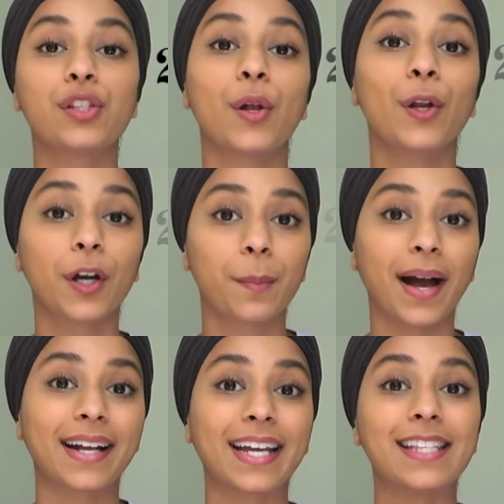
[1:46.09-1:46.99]
So look
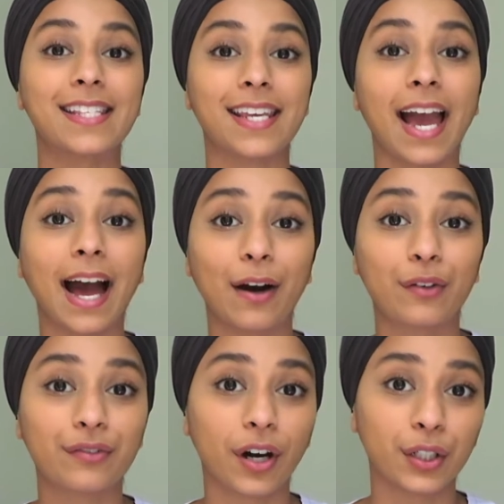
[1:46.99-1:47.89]
back and see how
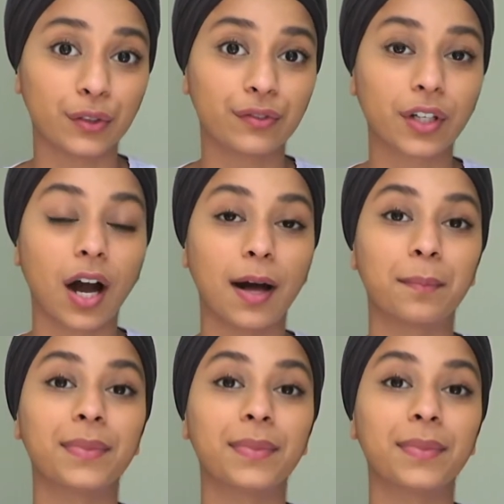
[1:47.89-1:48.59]
far you've come.